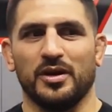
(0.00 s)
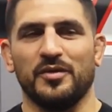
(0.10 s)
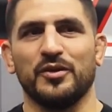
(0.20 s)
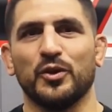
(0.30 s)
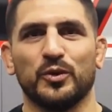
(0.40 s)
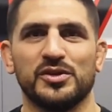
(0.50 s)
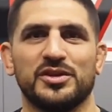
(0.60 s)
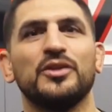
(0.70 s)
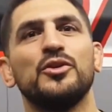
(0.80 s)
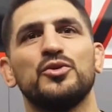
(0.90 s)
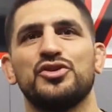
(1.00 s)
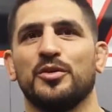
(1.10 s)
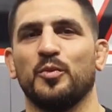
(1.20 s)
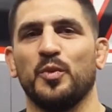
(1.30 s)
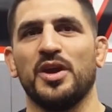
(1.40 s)
Even though this is a new
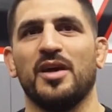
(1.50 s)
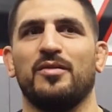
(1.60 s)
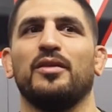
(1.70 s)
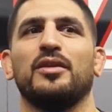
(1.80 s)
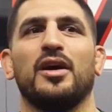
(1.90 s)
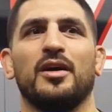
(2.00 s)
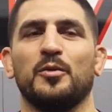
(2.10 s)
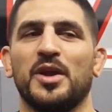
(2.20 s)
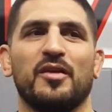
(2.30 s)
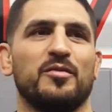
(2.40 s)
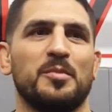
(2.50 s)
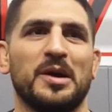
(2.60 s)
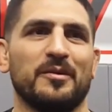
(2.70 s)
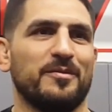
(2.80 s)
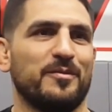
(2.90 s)
gym, we have a lot. We have
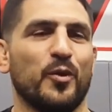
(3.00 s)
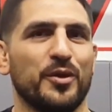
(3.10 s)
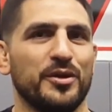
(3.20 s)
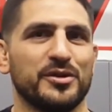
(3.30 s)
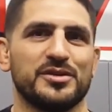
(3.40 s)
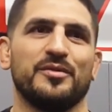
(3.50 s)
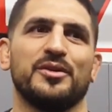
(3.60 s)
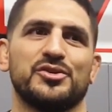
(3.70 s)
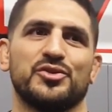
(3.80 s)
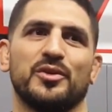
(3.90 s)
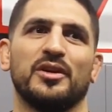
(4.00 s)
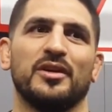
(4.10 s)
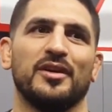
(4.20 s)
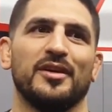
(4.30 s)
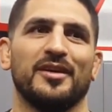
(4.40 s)
about 40 years of history
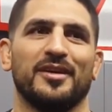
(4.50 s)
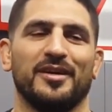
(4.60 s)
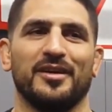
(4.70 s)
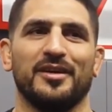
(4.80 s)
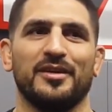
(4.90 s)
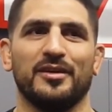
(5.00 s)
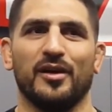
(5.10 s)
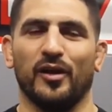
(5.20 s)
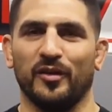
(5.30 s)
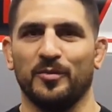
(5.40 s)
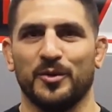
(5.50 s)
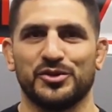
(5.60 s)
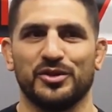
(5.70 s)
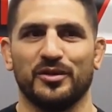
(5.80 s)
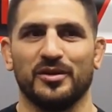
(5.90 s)
in all of
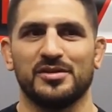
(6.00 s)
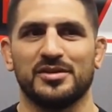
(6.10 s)
martial arts.